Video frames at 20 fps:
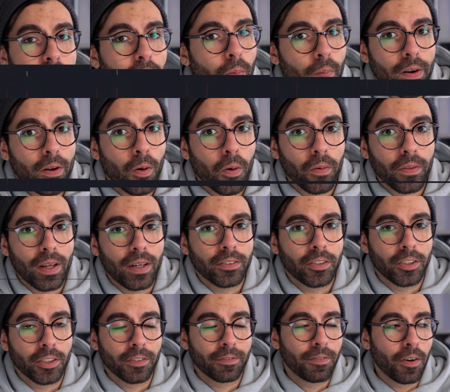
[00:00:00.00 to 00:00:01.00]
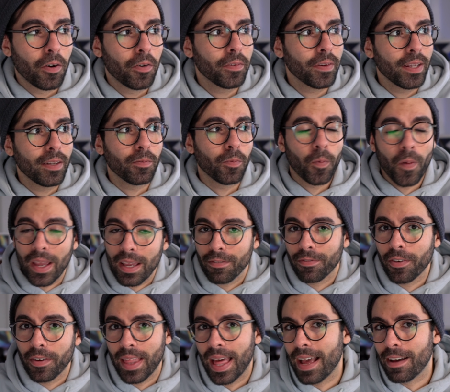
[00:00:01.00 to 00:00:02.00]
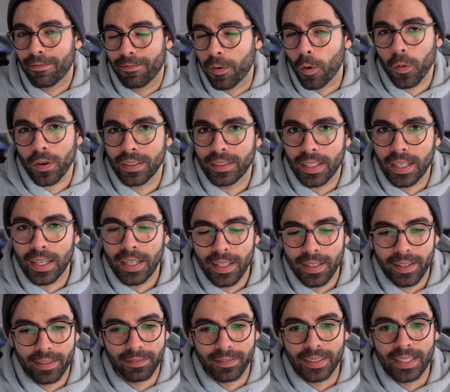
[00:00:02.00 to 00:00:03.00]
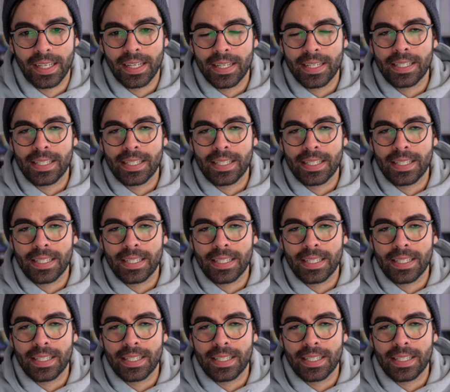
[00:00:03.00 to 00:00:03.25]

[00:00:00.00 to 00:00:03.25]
you want to hold on to your phone and wait for that 14 and